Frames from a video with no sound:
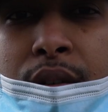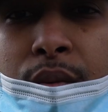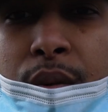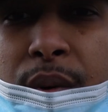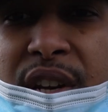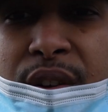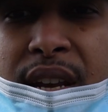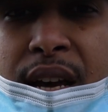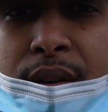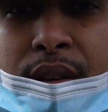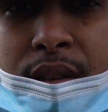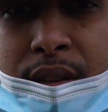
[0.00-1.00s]
So what we're doing
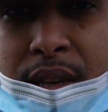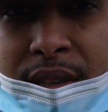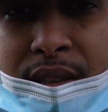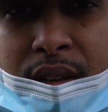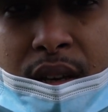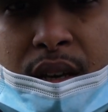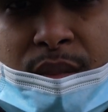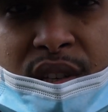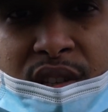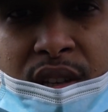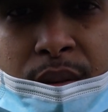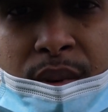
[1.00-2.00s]
now is testing
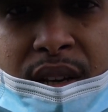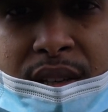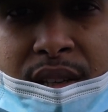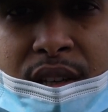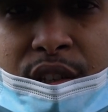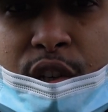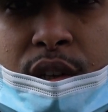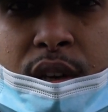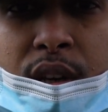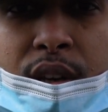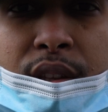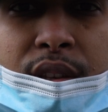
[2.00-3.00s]
image stabilisation
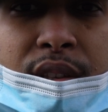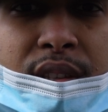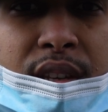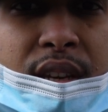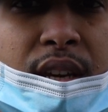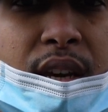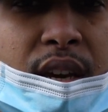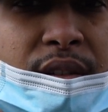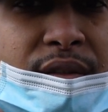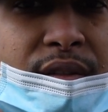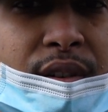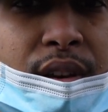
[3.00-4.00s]
to see
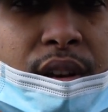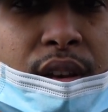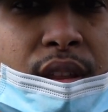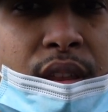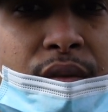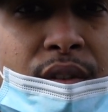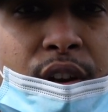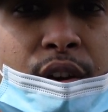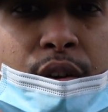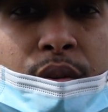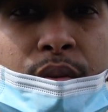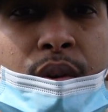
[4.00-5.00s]
if the
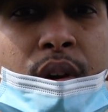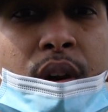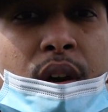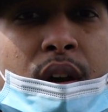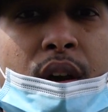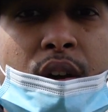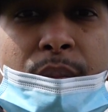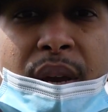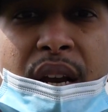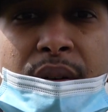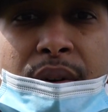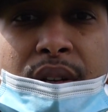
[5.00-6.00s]
video
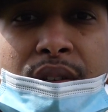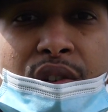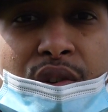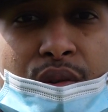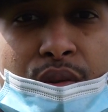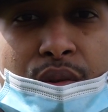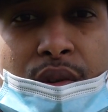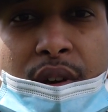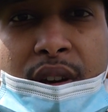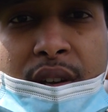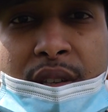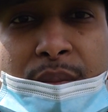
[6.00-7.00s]
comparing to
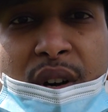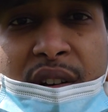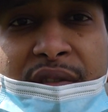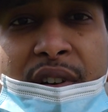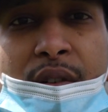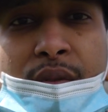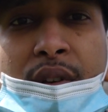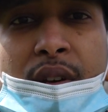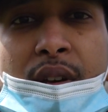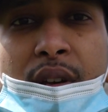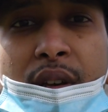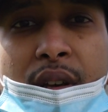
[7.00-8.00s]
the smartphone
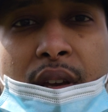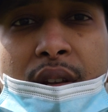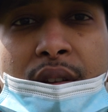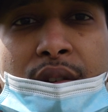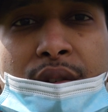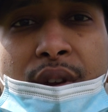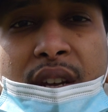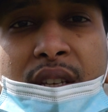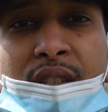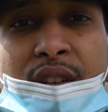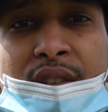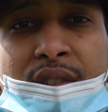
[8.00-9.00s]
can do
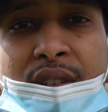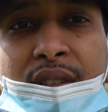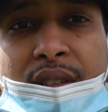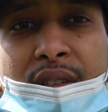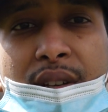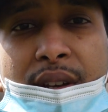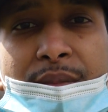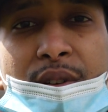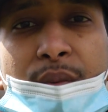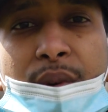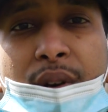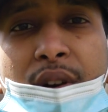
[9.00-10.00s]
any justice.
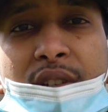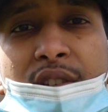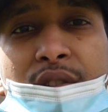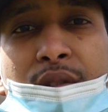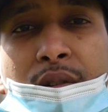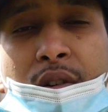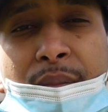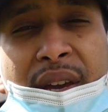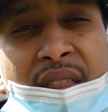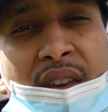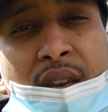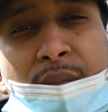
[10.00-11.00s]
So we're going to
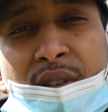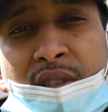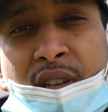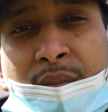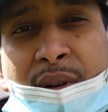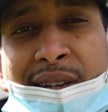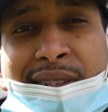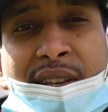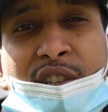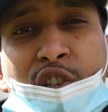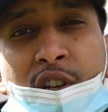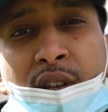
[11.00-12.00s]
compare the image
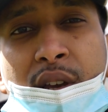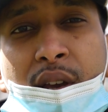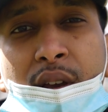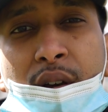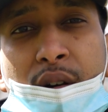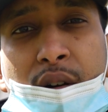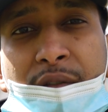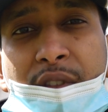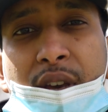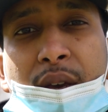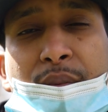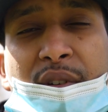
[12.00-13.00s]
stabilisation of
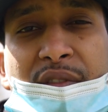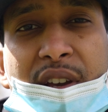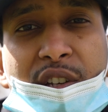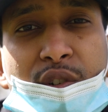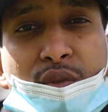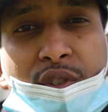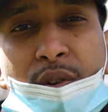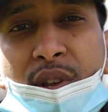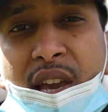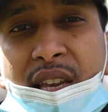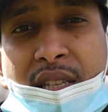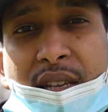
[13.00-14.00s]
the professional
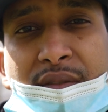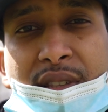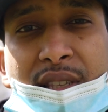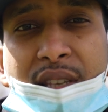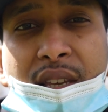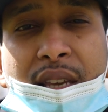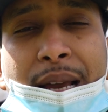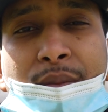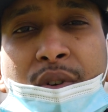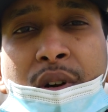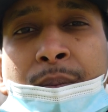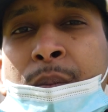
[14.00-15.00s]
Sony a7c
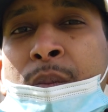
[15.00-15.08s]
camera,